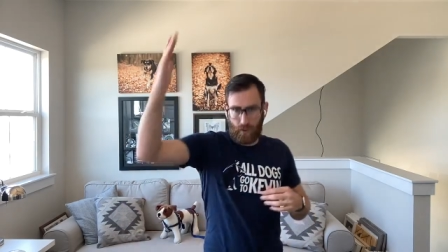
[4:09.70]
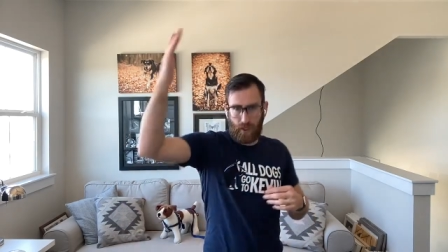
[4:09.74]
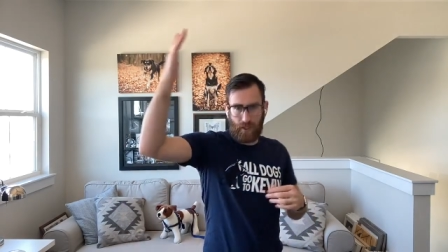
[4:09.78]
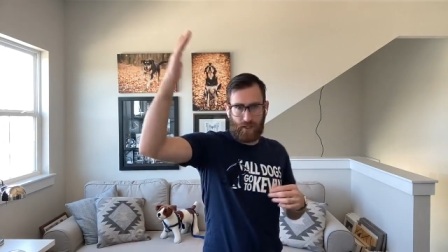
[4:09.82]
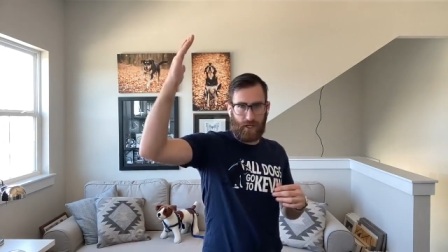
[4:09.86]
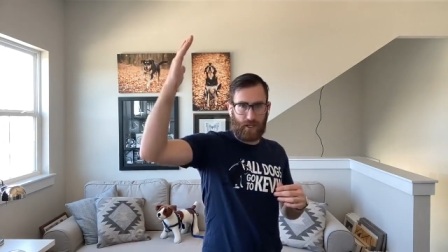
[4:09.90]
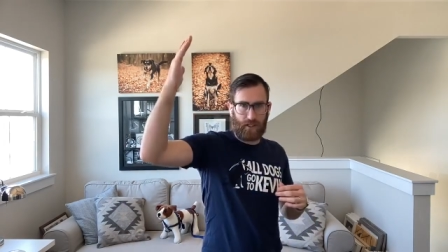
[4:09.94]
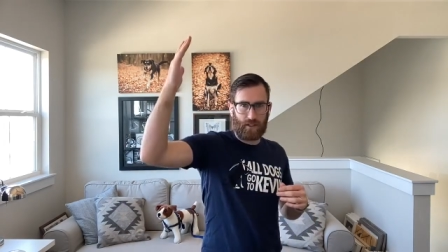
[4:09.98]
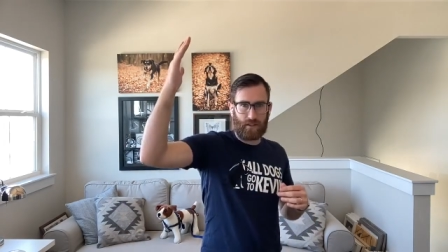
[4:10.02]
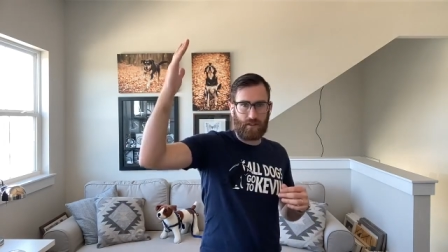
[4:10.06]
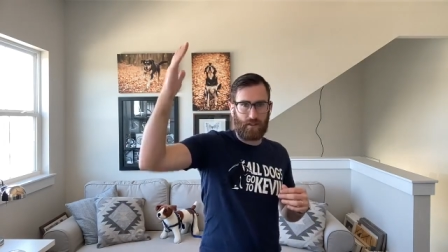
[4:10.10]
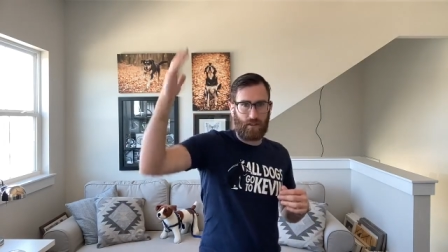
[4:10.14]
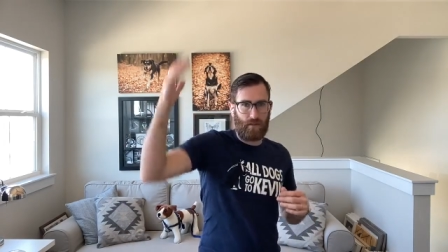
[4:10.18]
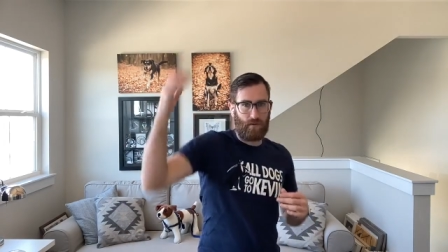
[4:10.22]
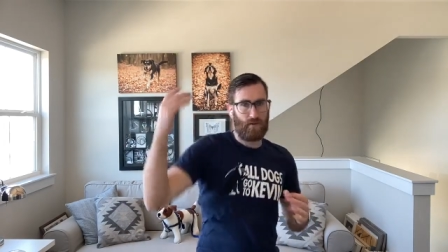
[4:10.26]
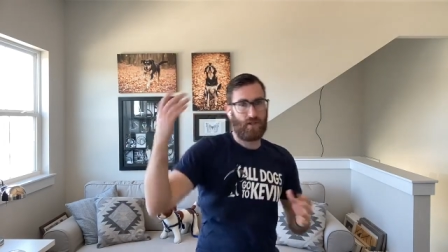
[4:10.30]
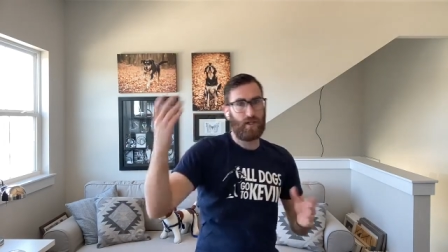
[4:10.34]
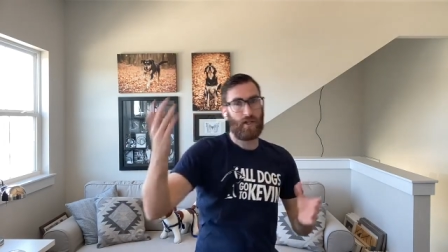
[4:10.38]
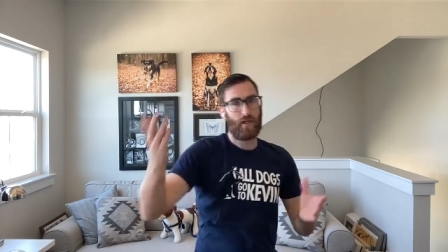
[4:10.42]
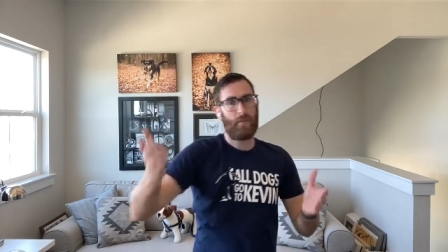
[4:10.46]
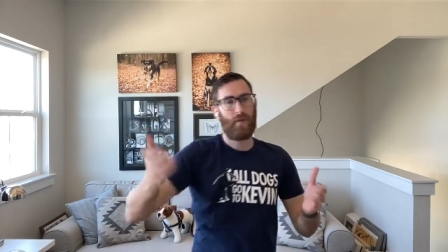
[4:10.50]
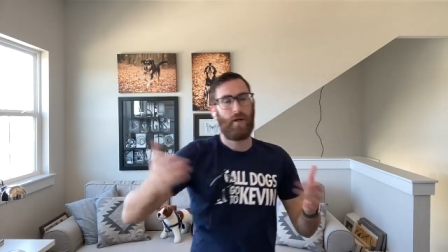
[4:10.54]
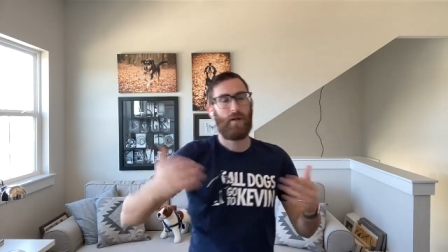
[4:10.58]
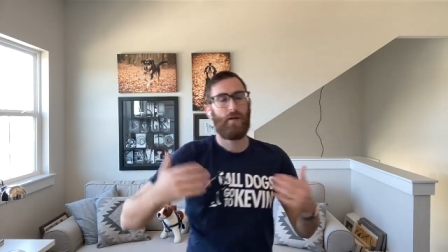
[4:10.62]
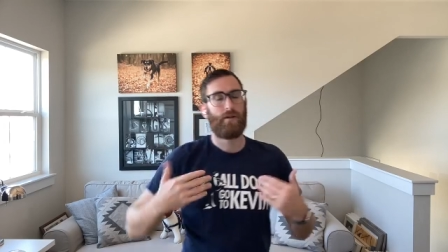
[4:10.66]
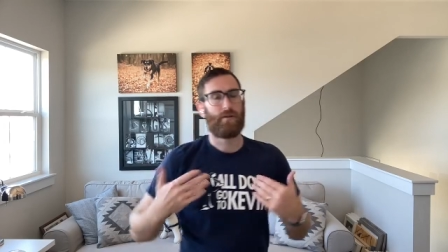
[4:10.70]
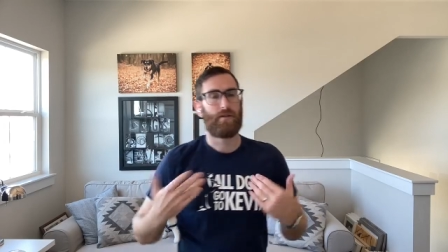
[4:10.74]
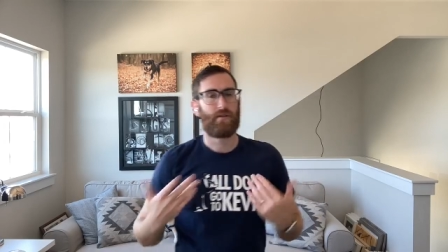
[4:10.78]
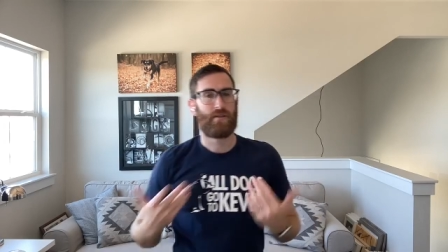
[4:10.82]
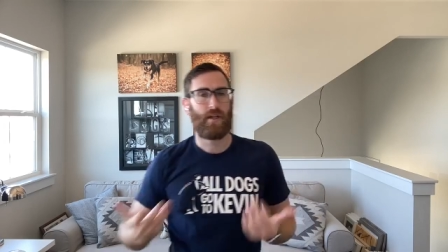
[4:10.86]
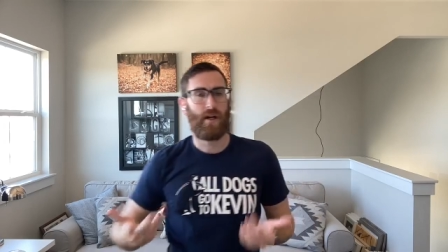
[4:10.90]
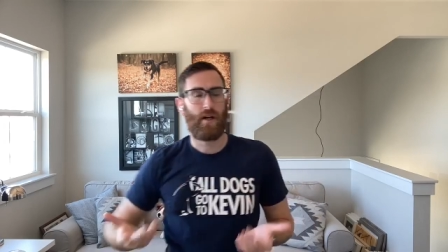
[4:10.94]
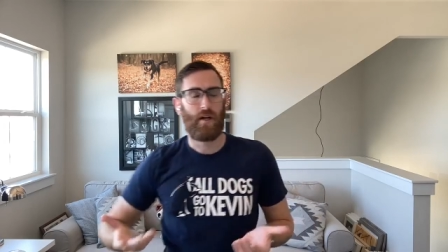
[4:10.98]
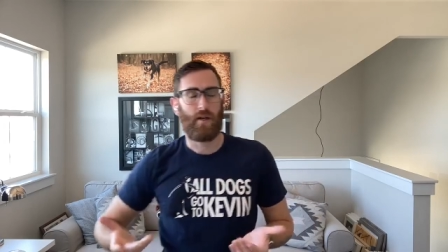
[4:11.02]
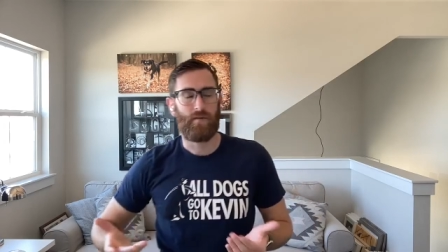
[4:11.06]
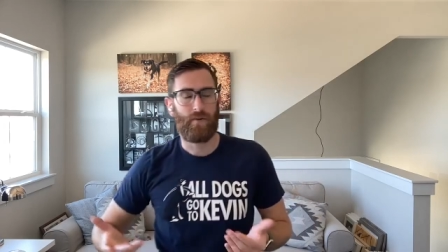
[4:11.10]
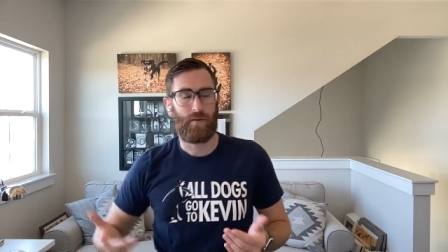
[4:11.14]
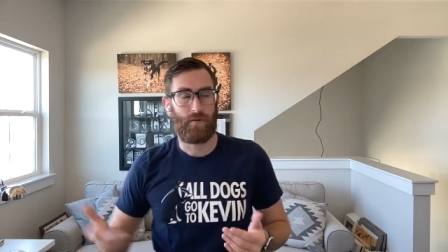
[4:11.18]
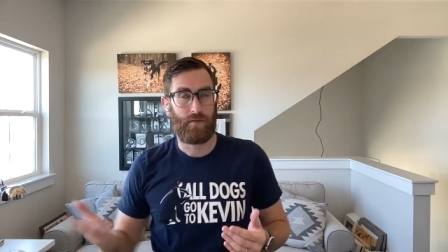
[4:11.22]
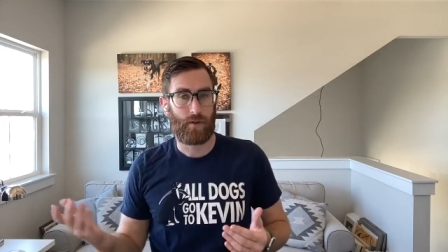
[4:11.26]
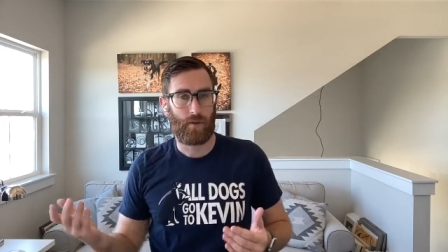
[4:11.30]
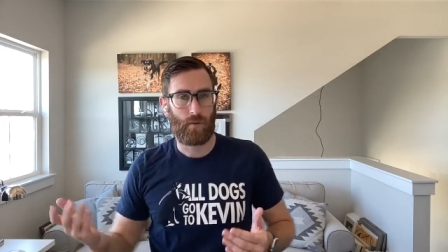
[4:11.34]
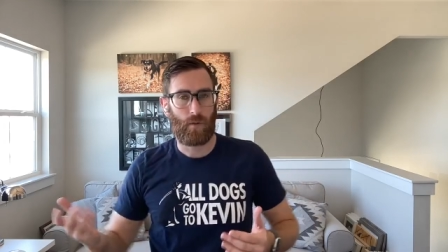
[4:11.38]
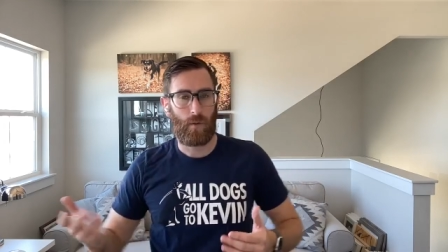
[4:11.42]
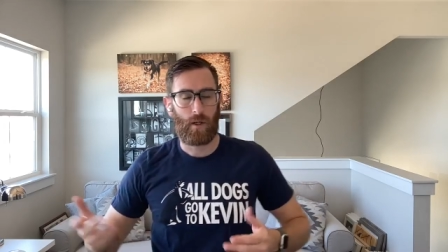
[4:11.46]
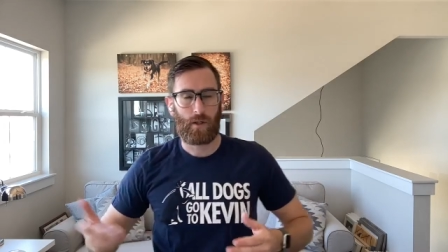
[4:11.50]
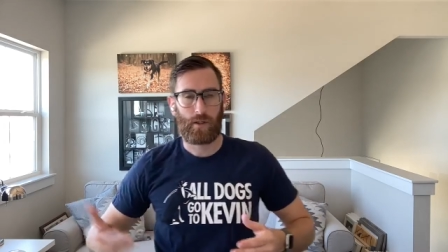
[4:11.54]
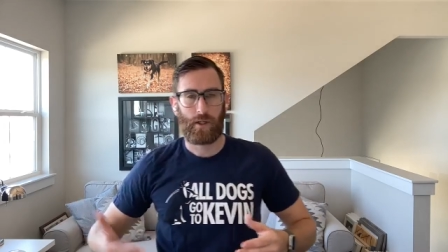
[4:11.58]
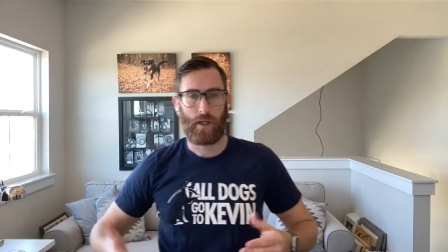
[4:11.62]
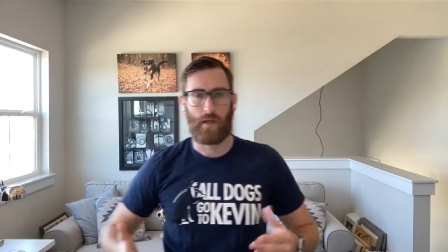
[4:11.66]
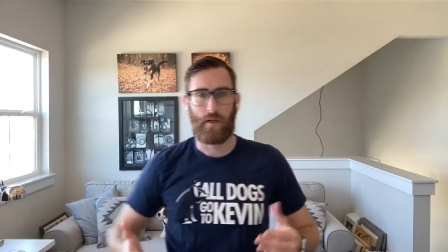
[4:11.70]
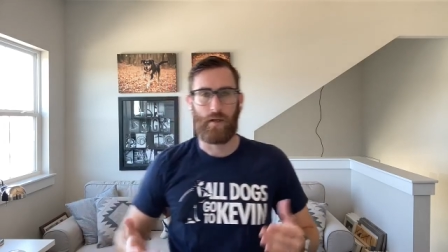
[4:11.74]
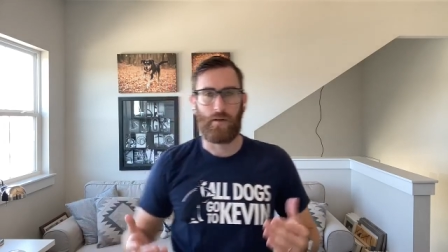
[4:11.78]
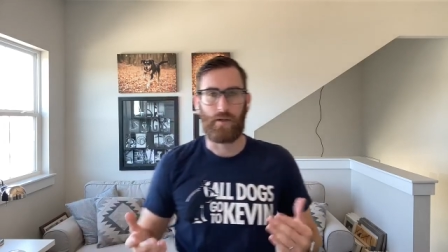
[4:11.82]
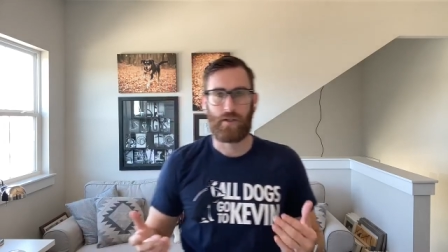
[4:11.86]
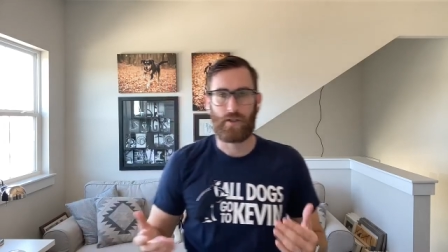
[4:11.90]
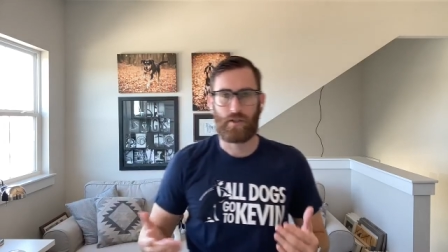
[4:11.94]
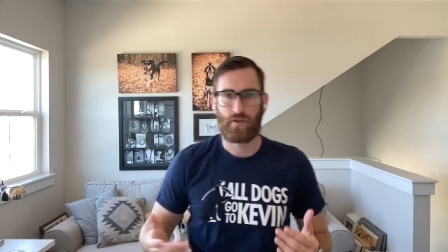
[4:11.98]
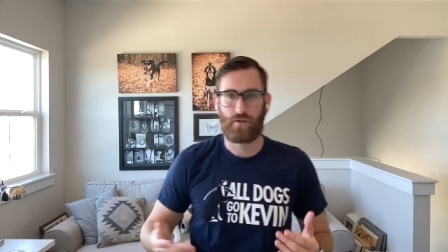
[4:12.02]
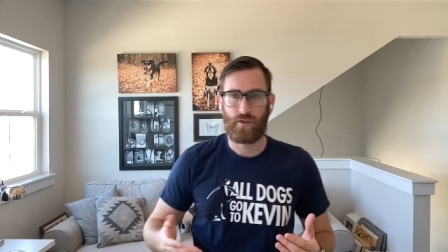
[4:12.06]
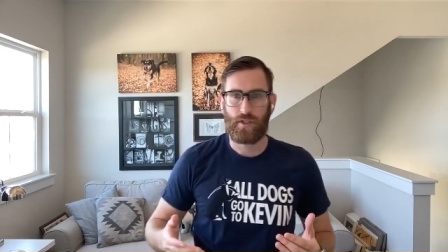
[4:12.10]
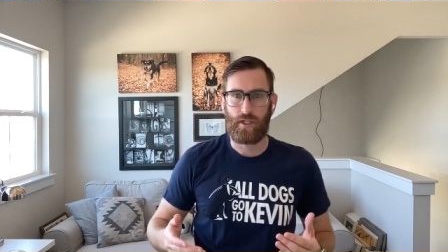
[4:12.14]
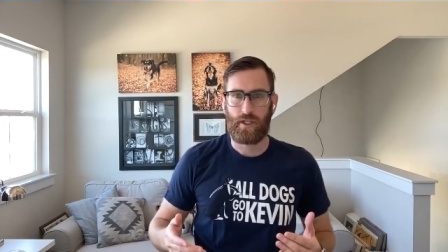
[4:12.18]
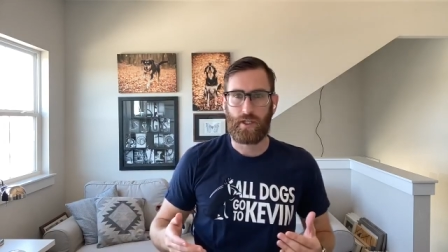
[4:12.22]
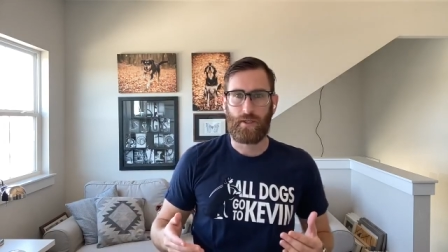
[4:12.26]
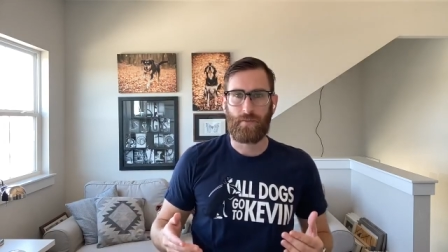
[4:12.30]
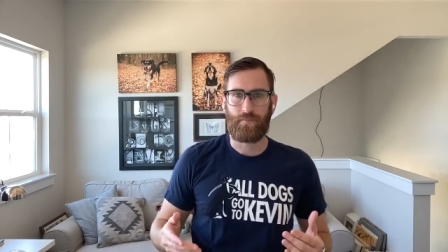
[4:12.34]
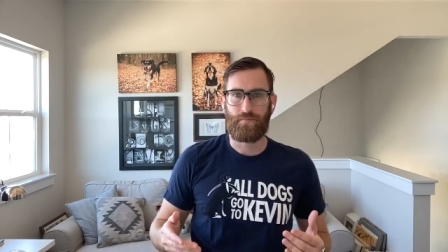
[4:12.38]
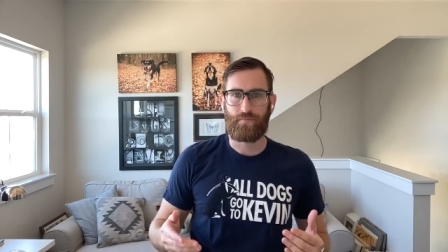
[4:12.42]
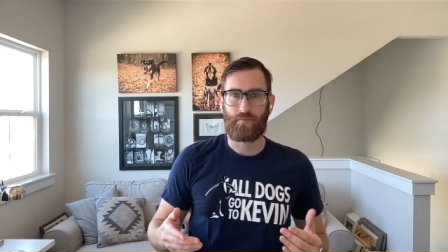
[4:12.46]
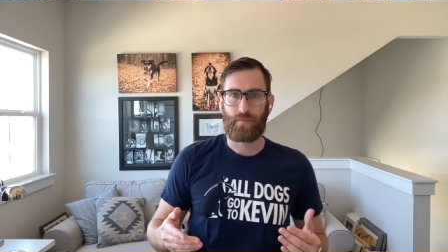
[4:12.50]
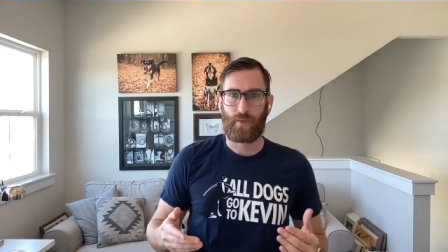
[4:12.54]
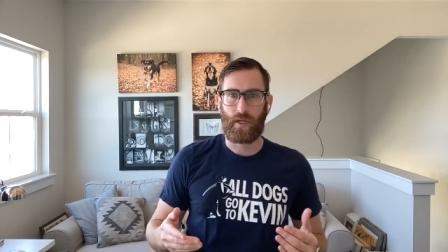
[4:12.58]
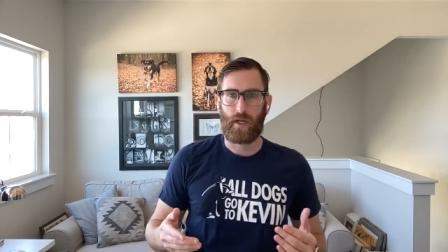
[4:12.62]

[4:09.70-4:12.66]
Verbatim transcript: right next to you. Think about yourself. If you're walking on a street